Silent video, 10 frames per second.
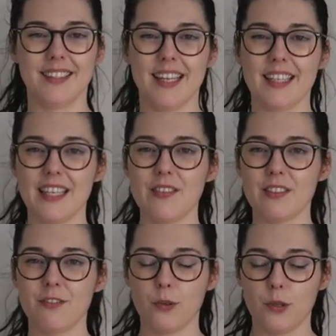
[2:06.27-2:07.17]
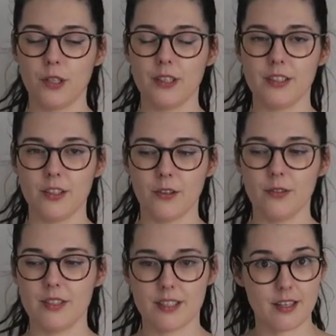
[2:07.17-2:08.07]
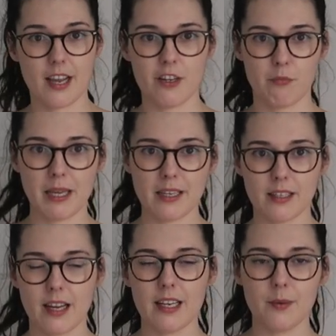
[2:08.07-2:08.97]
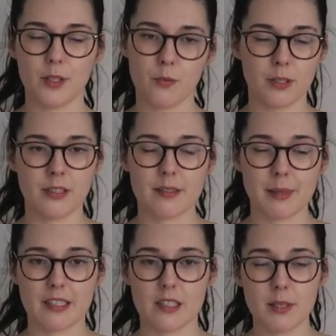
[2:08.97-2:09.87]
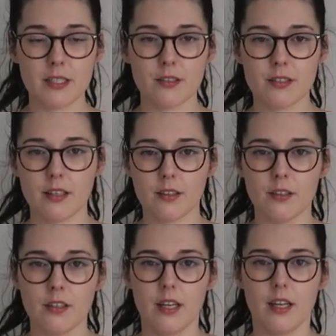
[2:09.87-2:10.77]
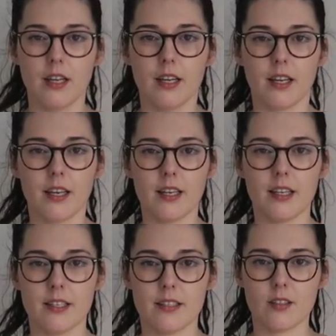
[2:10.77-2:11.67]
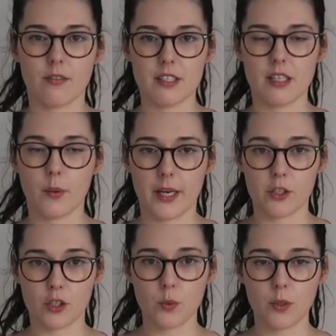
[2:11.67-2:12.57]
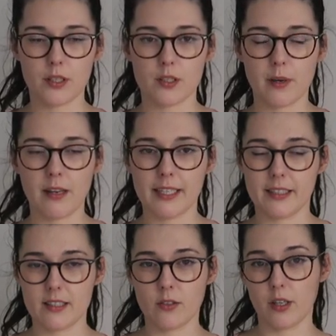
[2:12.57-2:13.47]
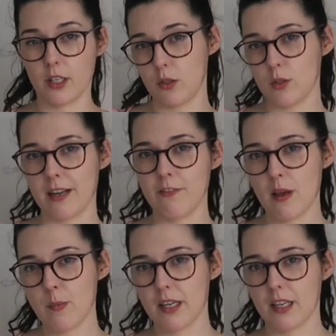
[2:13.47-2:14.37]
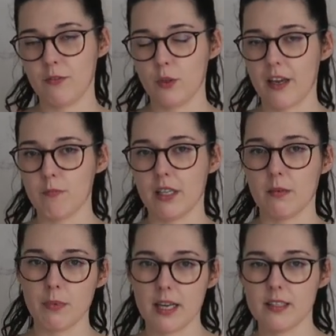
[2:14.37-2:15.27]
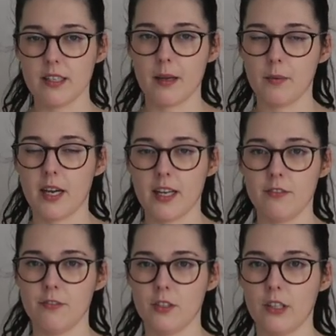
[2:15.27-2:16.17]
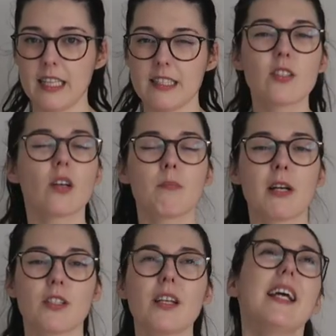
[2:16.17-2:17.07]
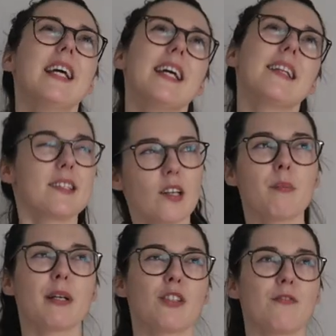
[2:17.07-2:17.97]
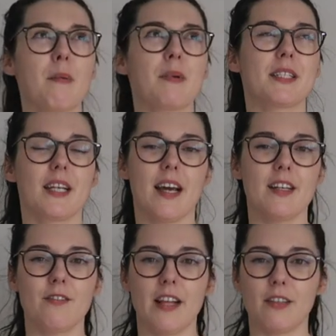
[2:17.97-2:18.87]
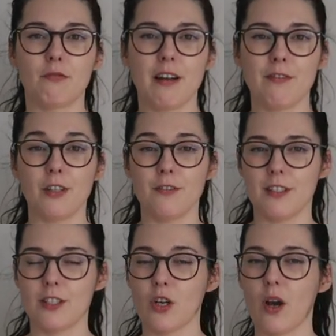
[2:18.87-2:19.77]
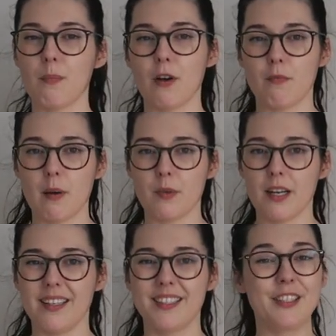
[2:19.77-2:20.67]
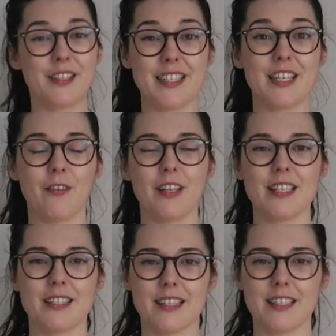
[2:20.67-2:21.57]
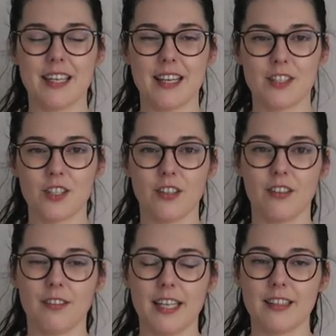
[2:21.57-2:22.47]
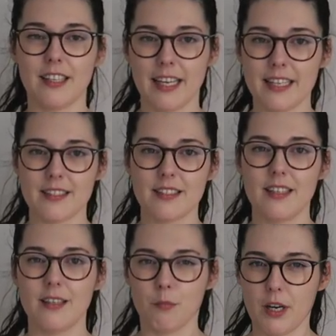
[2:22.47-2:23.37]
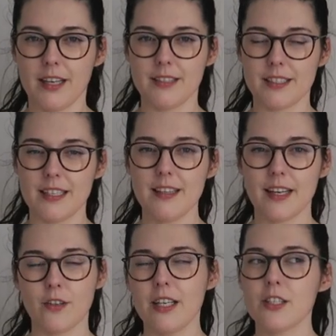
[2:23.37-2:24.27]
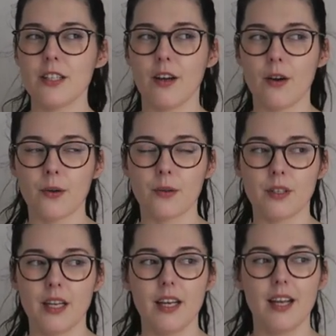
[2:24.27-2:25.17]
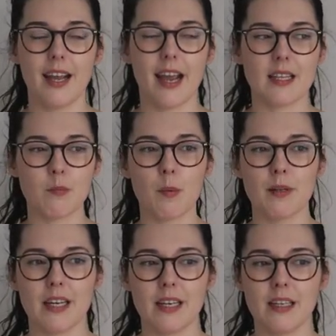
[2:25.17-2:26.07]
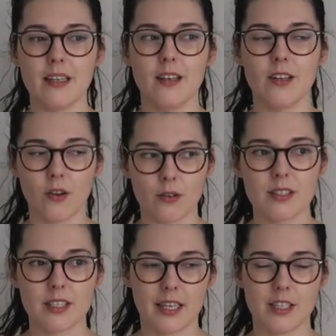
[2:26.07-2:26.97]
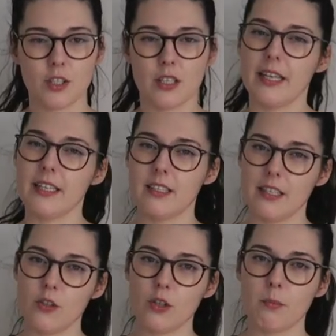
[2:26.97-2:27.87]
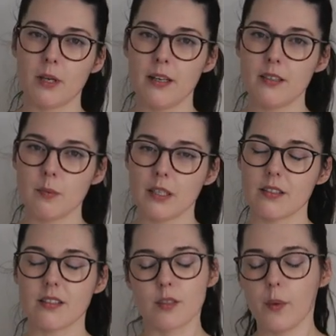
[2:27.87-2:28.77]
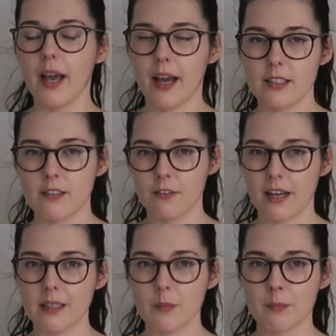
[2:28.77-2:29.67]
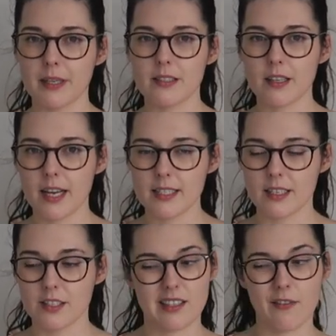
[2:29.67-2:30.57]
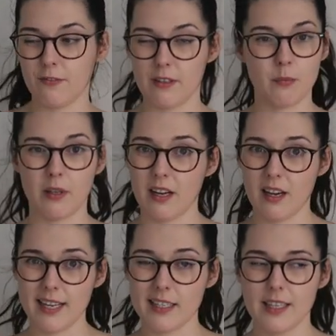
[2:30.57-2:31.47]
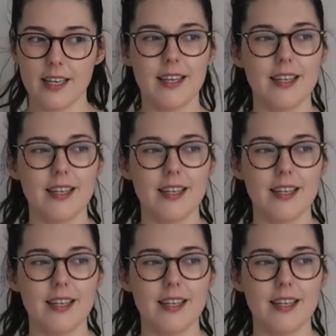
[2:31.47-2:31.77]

Like even for, you know, this kind of pink color, you wouldn't expect it to be so see-through. It is obviously quite short as well, like there's not a huge amount of fabric, and if you have bigger bust, I am kind of, you know, like there's not a much, there's not a bunch of fabric to kind of like ruffle over the top of my bra. You can definitely see the texture of like the lace bra underneath. I don't actually own at the moment any non-textured like t-shirt bras because it's quite hard to find them in my size and I just haven't found one I liked.